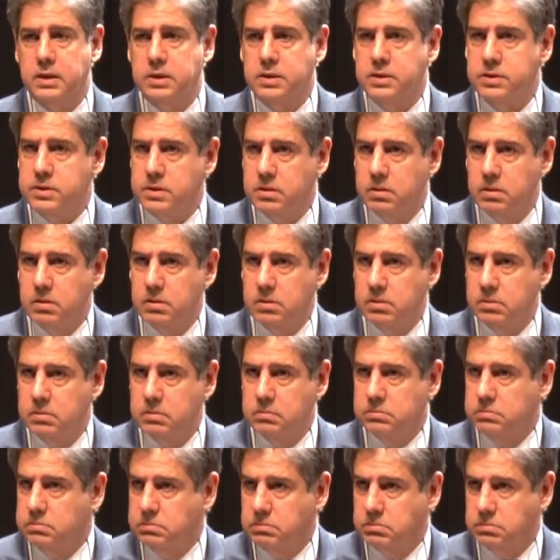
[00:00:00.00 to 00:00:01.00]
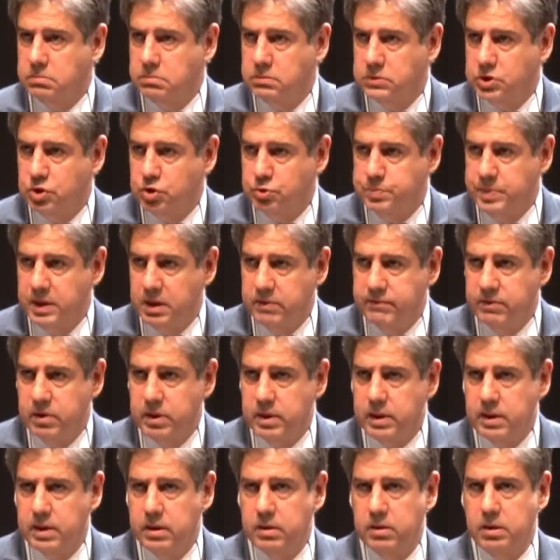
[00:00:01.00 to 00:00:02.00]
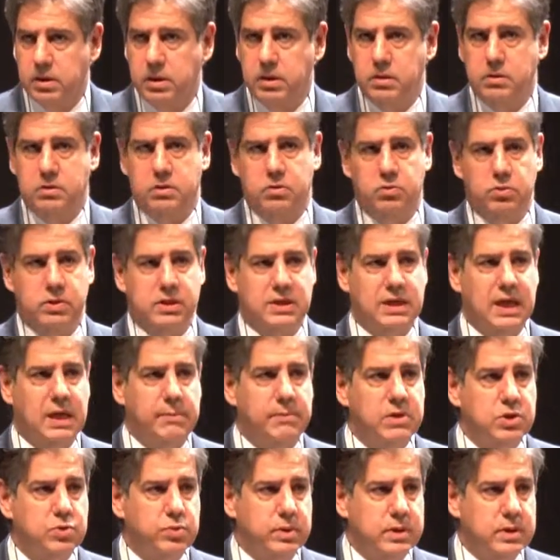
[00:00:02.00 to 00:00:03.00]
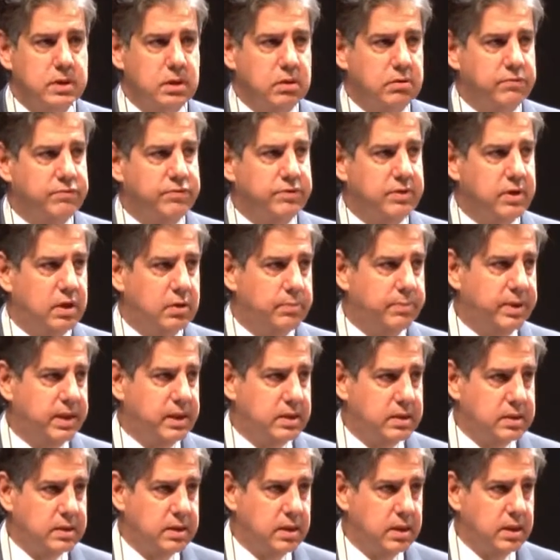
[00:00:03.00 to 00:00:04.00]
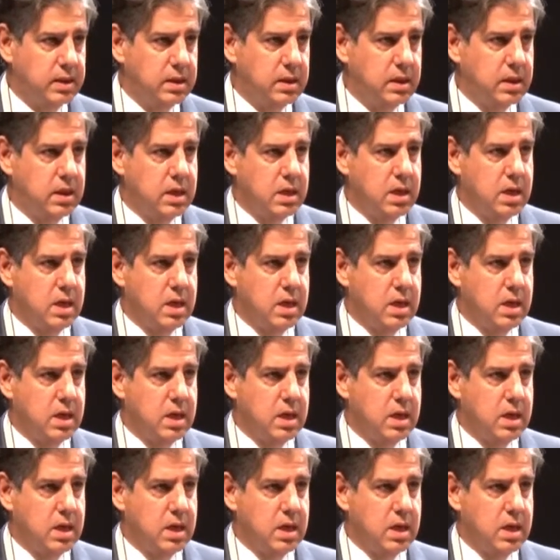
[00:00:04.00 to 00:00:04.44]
So, to speak very clearly, to establish oneself in Pakistan